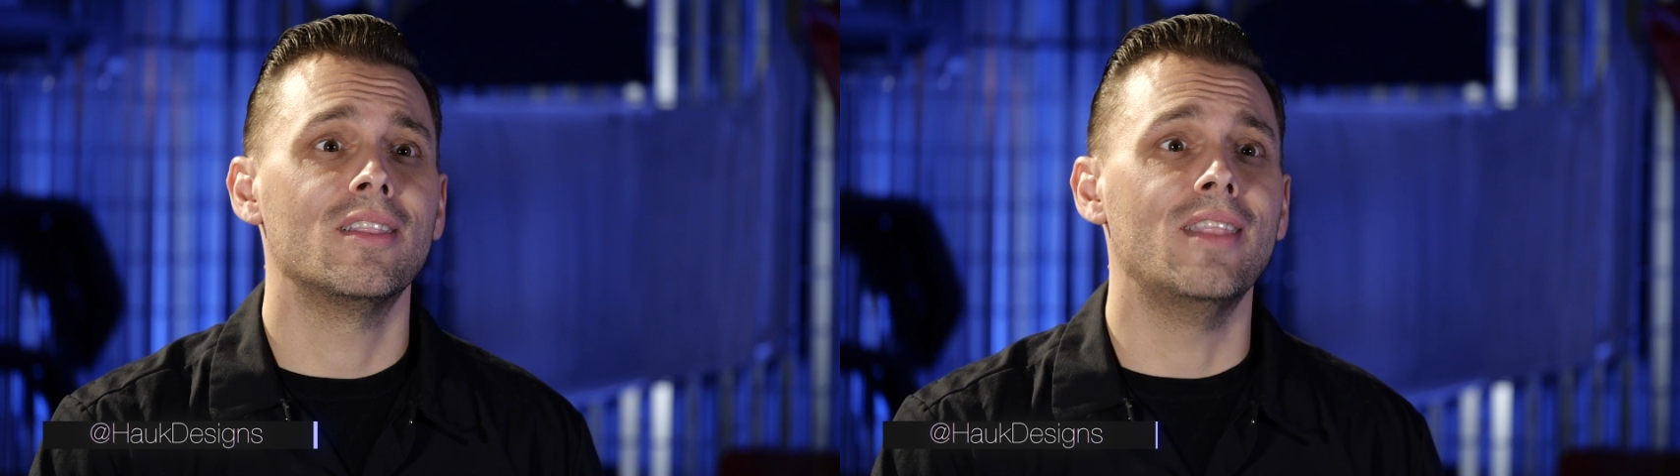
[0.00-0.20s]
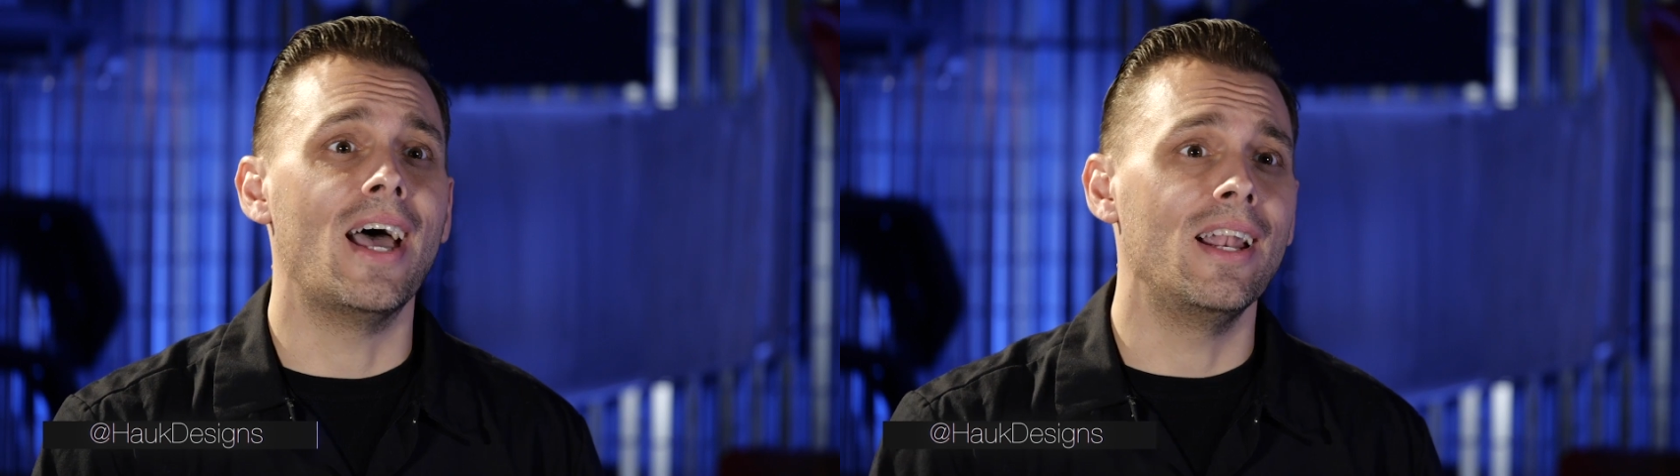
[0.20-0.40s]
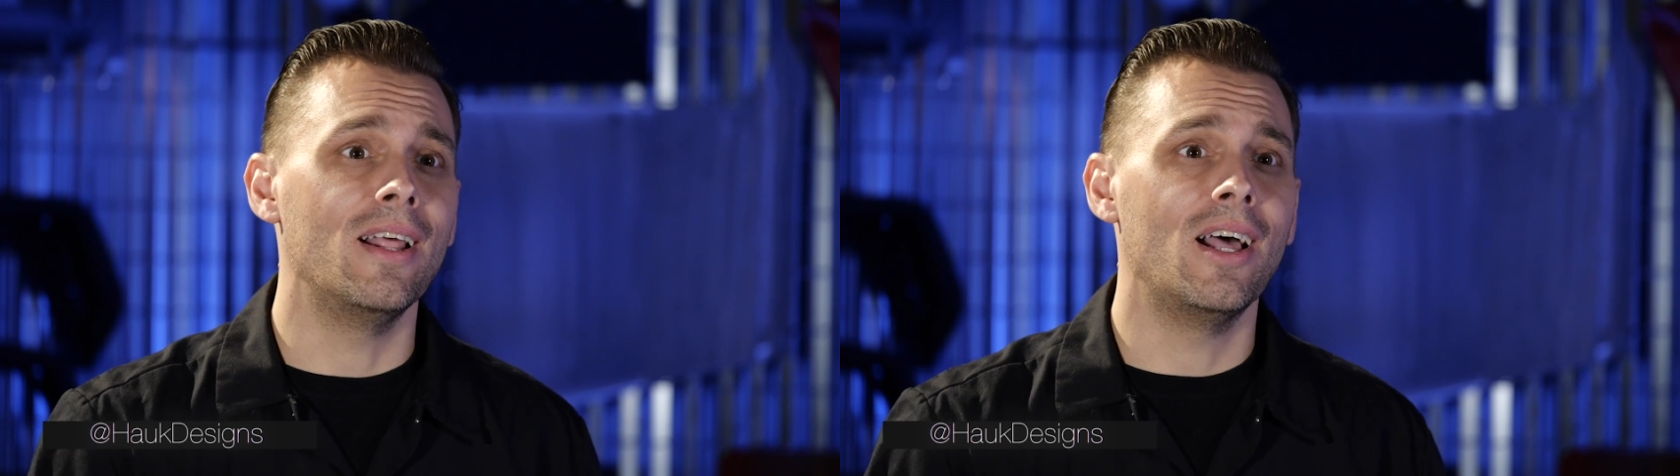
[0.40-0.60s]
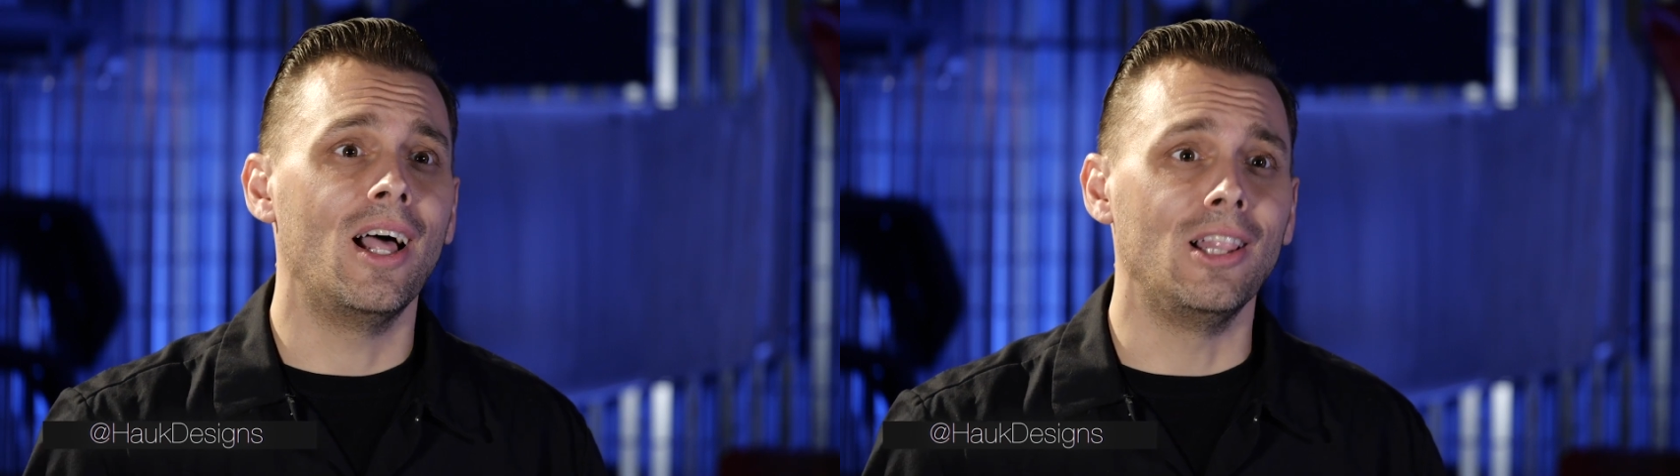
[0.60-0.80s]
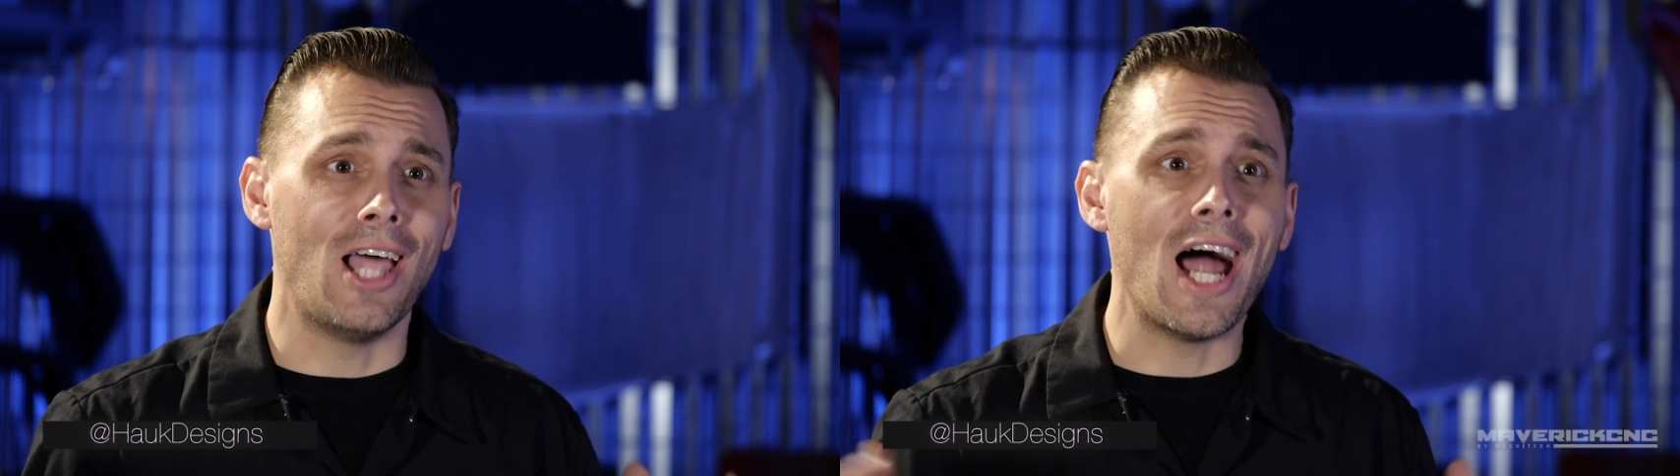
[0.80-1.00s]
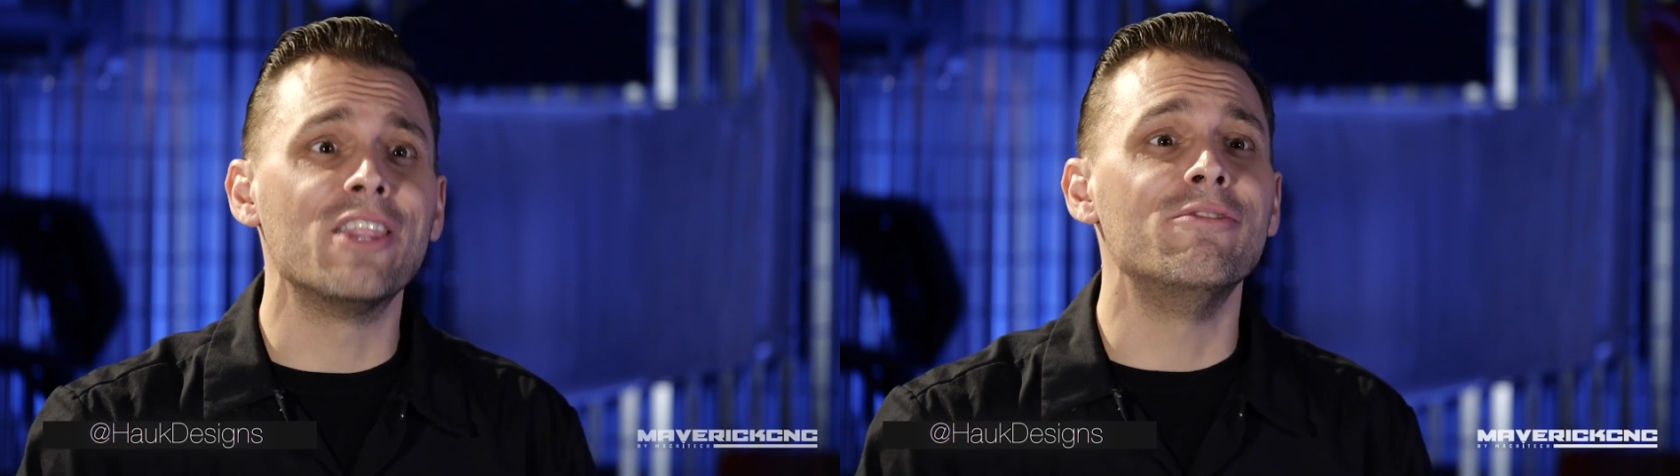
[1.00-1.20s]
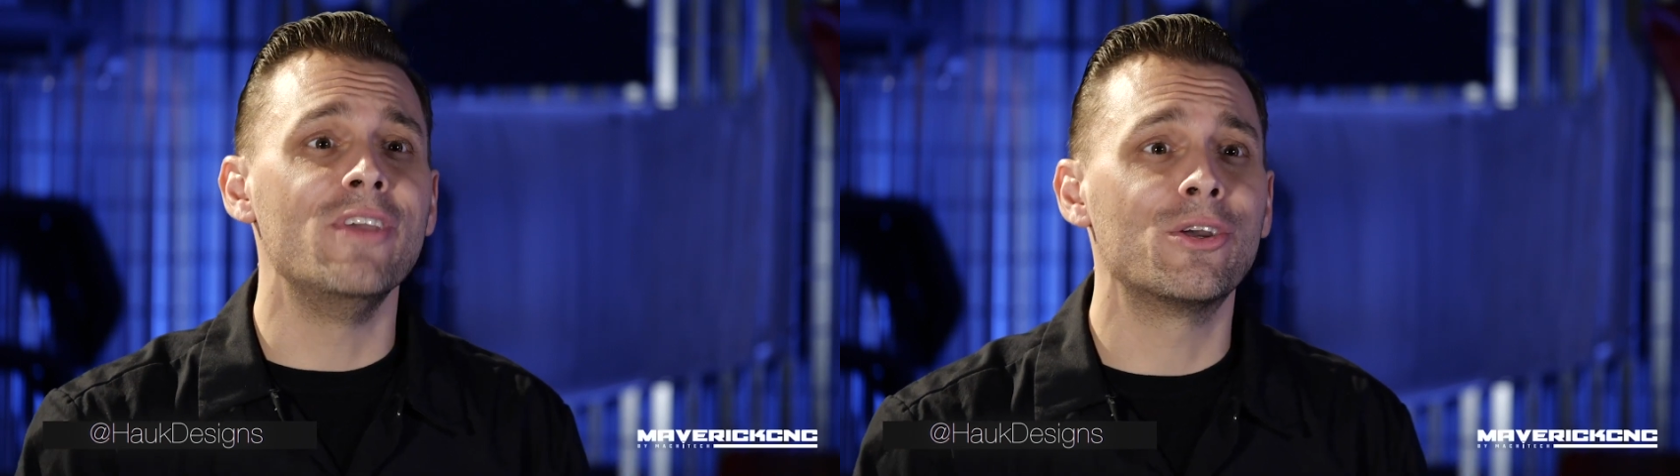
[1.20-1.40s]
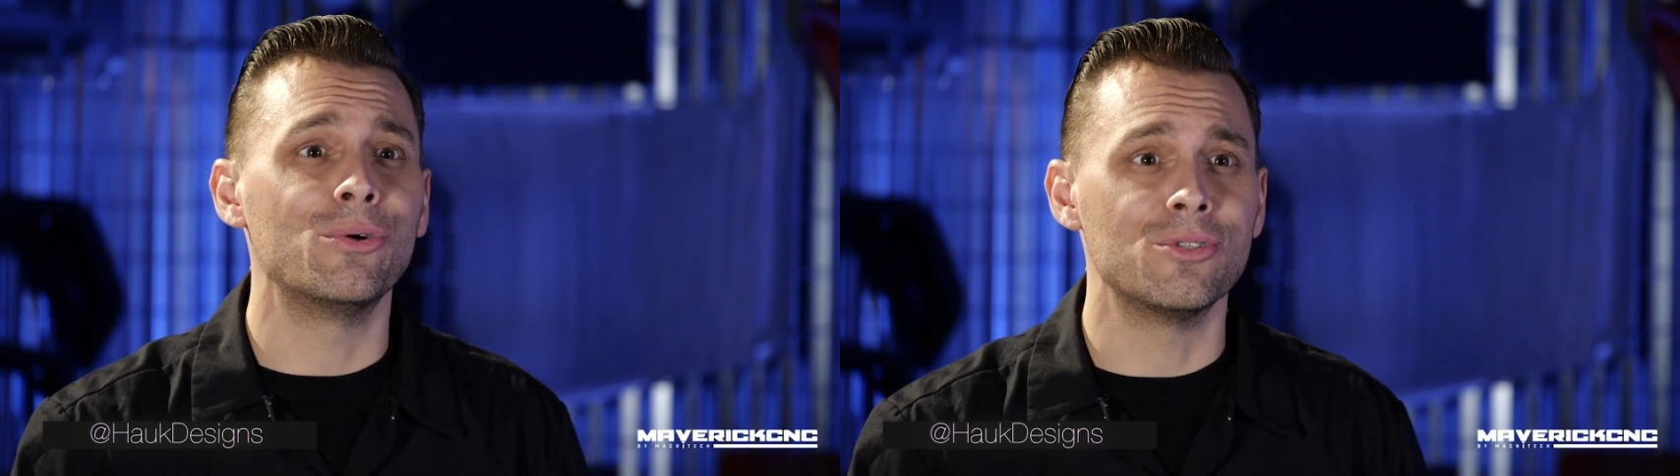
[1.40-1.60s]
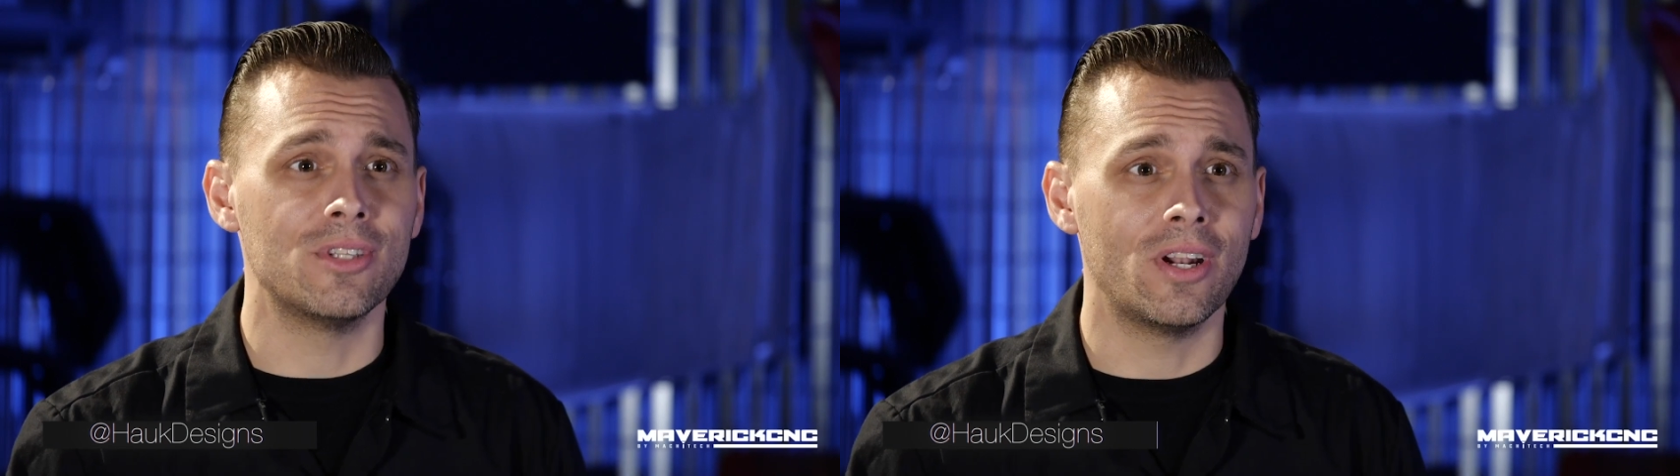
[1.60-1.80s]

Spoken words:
that a lot of the vehicles